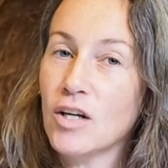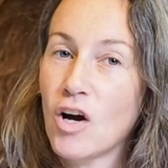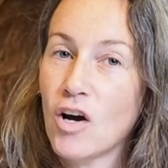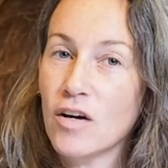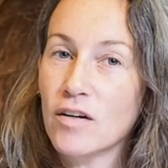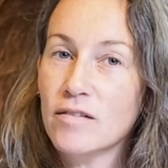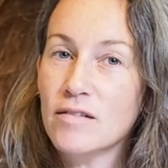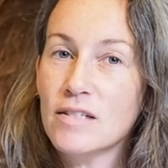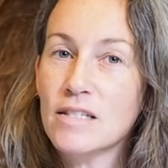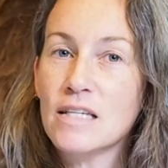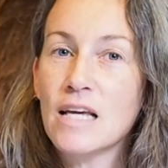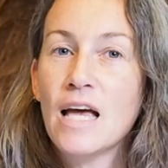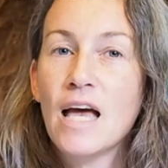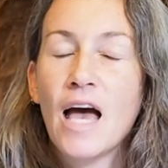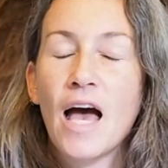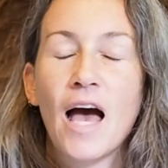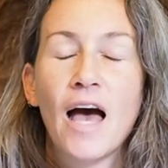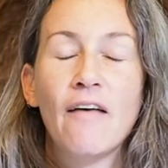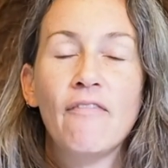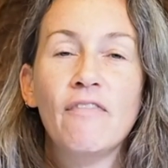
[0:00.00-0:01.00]
yarns
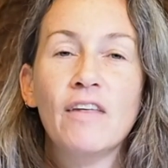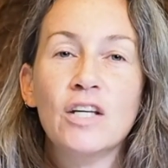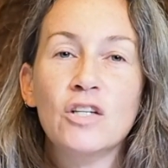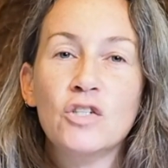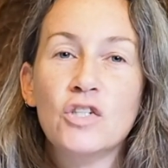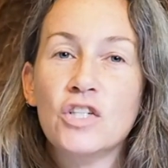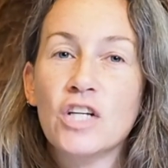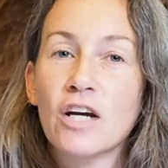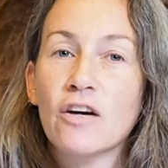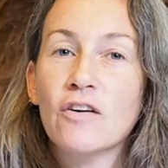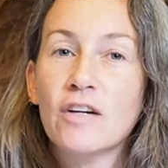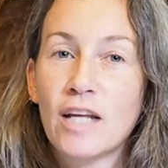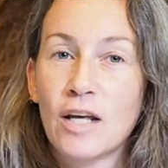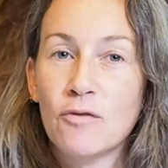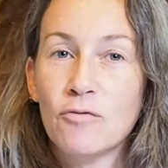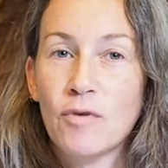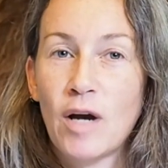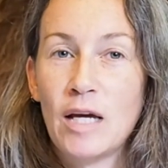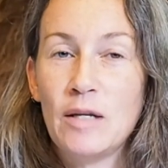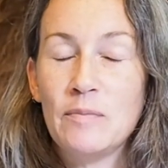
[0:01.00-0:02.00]
and then share it
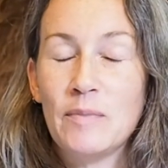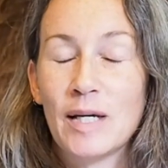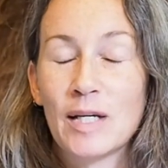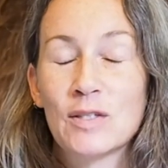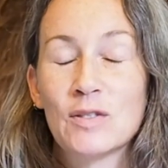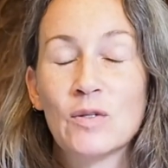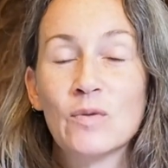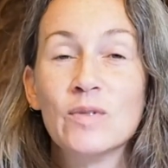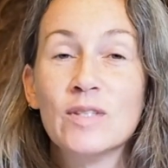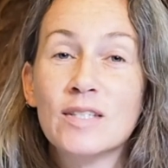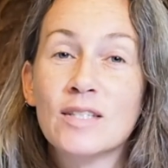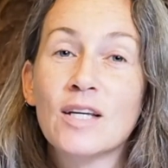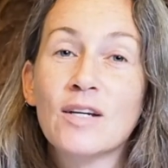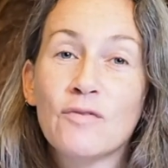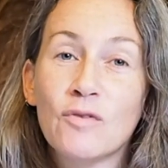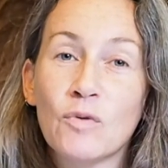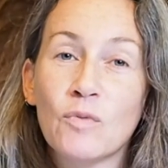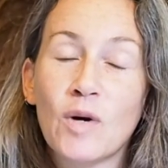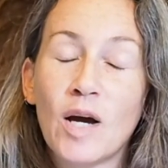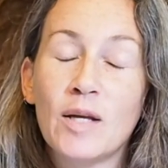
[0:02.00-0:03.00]
at Rhinebeck. So instead
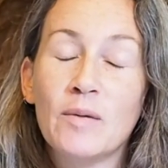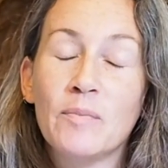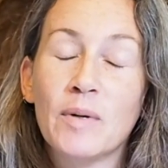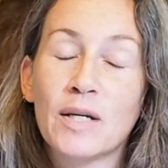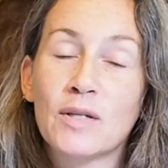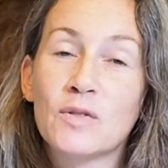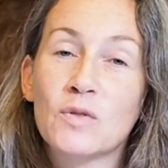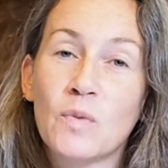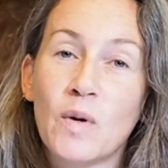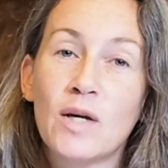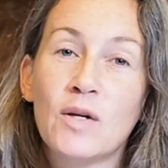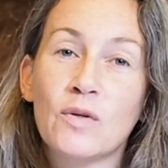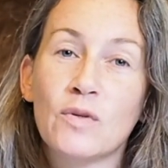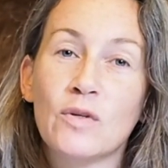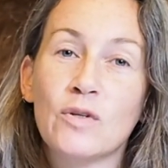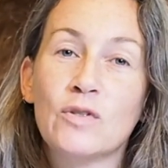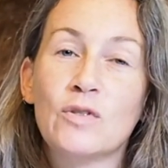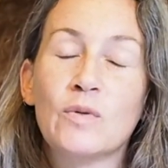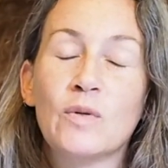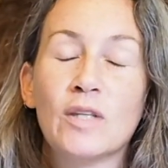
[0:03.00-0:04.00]
of a Rhinebeck sweater,
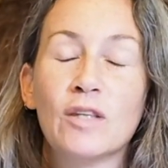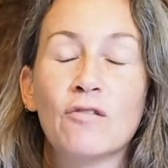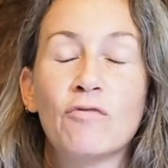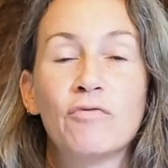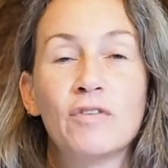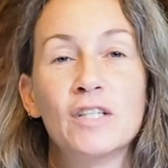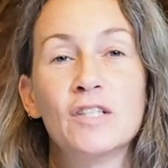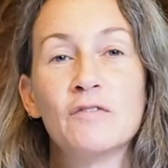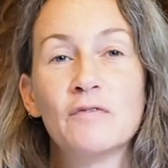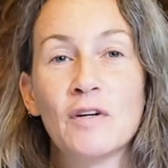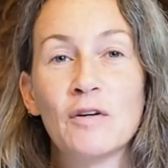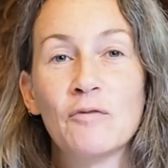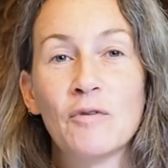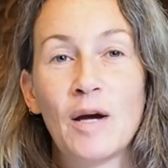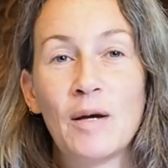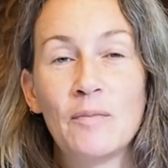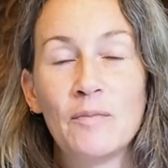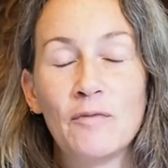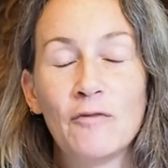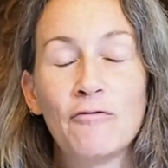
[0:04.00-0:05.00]
they're doing the Fleece, fit
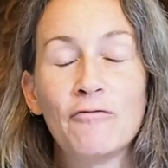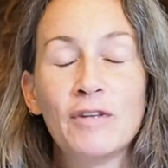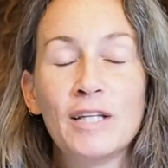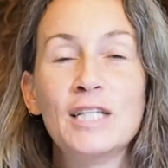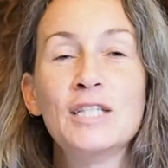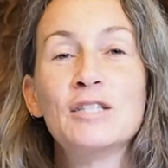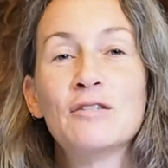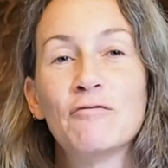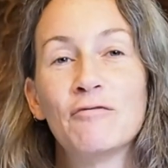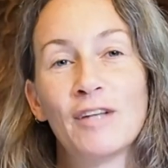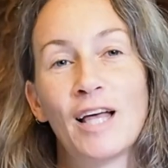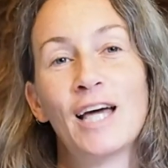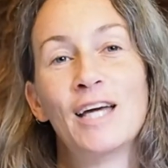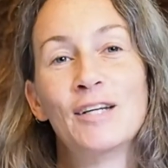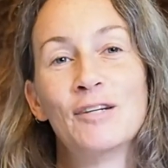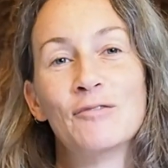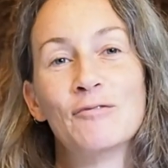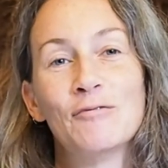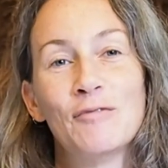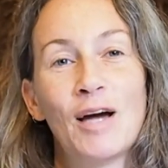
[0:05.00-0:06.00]
Rhine, fleece
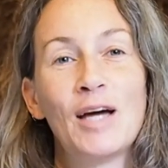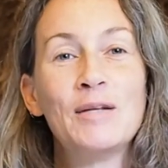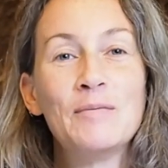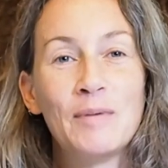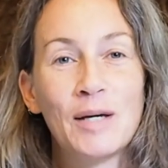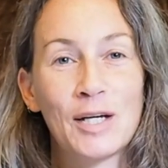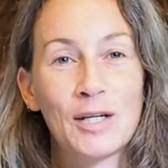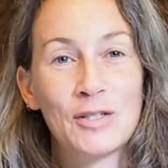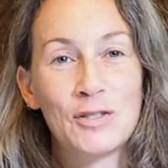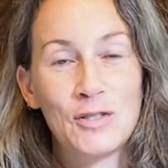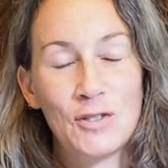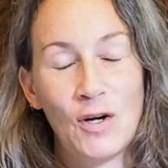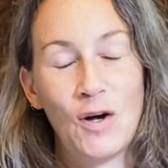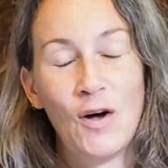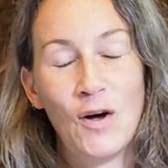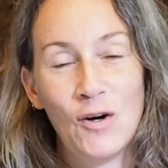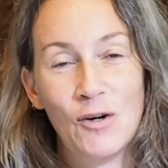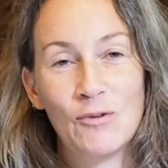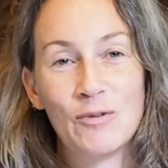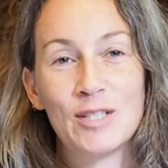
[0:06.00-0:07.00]
Flight Rhinebeck
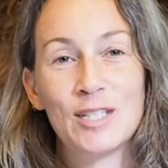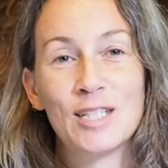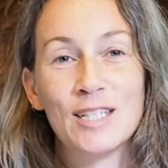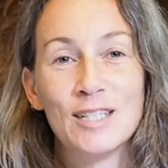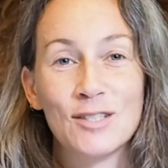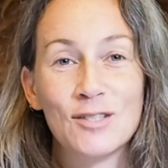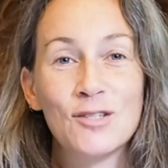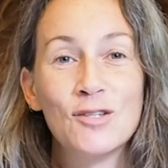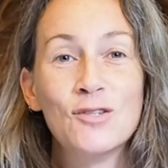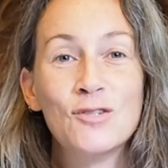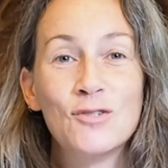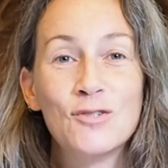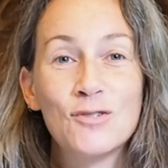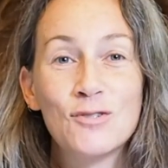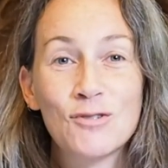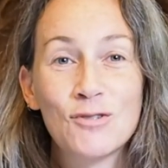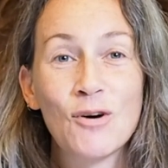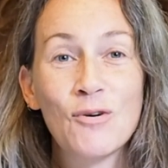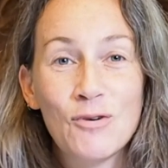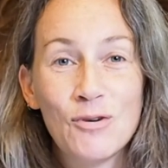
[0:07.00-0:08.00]
shawl, which is
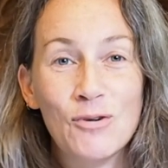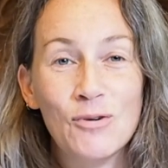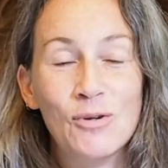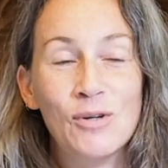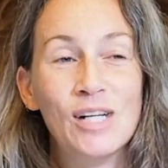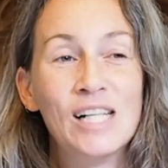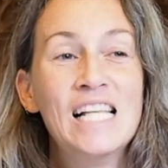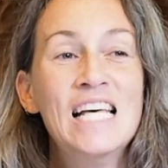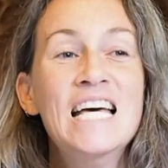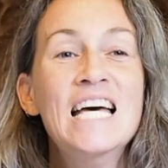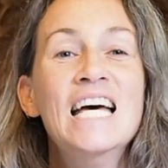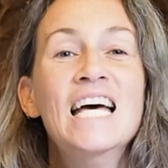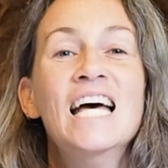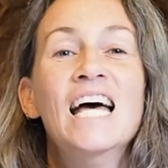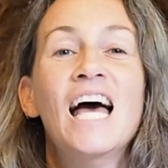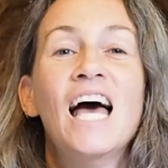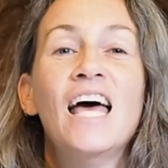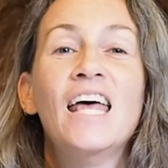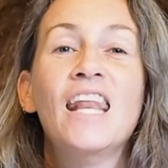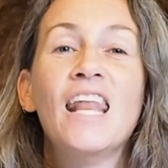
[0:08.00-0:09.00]
so cool.
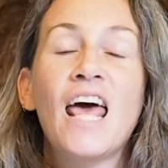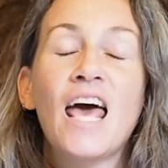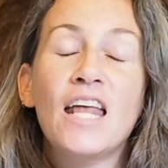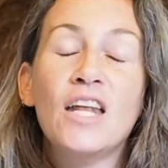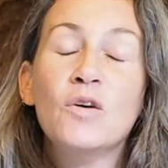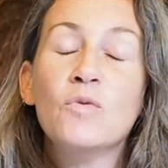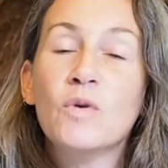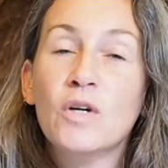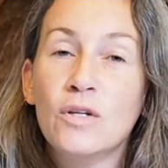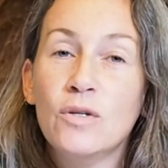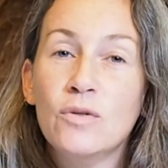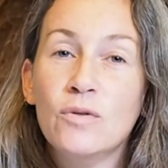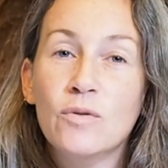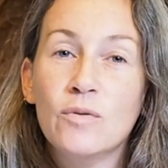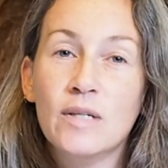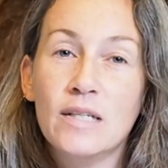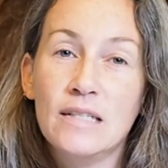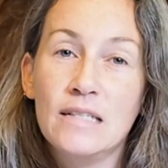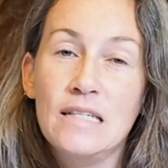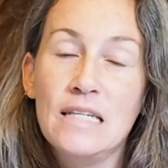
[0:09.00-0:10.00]
And anyone
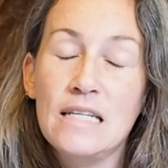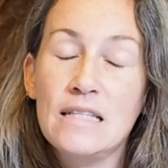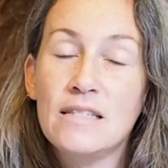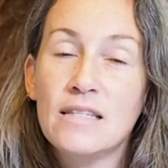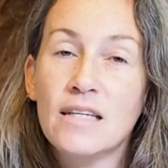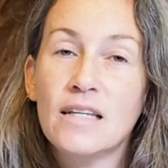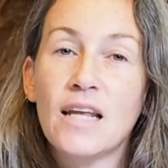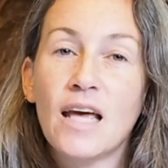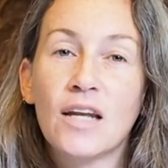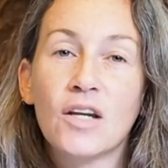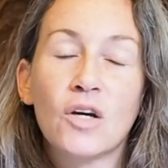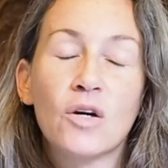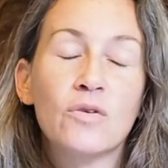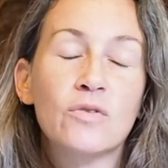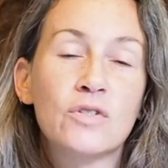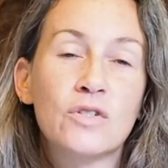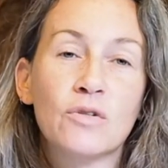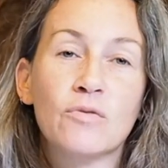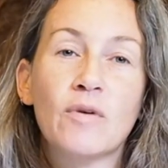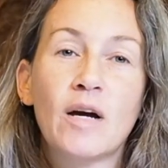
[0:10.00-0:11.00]
who knits it and
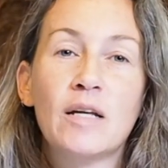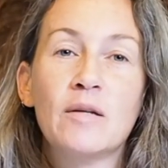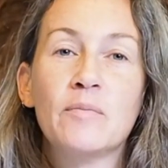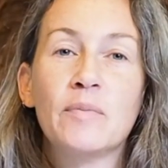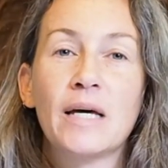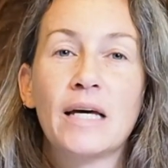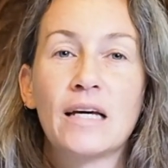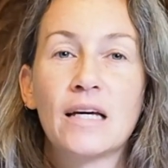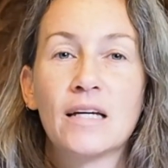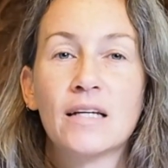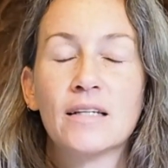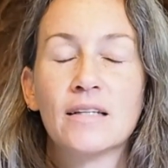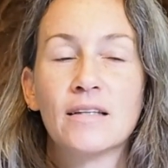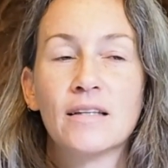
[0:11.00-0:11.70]
goes to Rhinebeck,